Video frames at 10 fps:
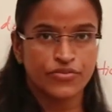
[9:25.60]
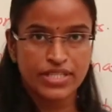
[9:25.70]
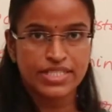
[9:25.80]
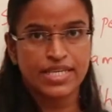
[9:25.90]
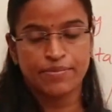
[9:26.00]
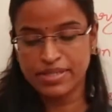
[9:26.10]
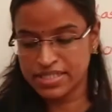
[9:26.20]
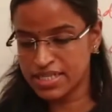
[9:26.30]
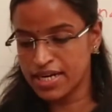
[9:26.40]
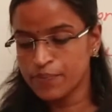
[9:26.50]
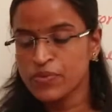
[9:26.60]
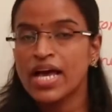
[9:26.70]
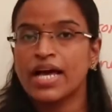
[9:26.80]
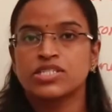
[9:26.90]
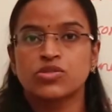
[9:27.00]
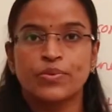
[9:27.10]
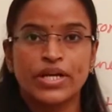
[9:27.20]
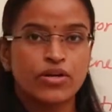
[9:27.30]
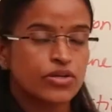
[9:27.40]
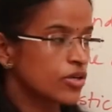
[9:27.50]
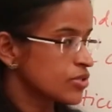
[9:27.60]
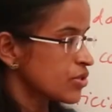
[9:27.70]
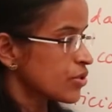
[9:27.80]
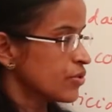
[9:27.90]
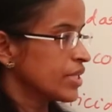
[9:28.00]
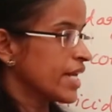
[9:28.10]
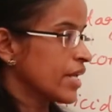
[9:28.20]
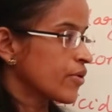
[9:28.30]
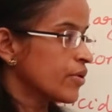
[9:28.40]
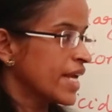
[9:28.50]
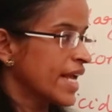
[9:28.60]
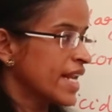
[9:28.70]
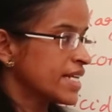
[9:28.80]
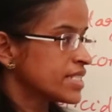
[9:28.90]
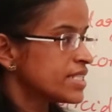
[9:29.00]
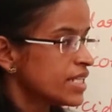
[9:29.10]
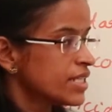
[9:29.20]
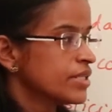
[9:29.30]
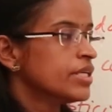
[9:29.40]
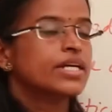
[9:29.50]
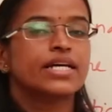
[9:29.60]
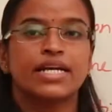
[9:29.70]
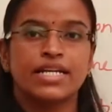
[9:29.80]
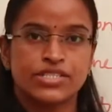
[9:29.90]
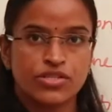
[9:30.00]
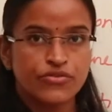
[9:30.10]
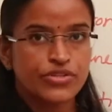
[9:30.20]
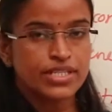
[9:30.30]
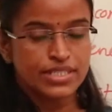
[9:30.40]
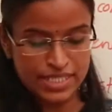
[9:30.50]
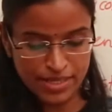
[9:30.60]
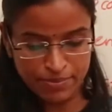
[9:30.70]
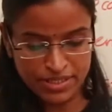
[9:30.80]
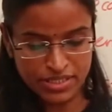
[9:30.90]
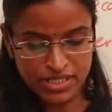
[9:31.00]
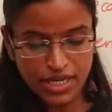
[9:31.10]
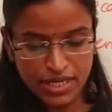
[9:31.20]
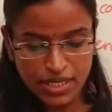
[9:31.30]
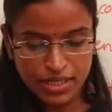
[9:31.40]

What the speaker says: of the GM mustard, and Supreme Court also ruled against the release of the GM mustard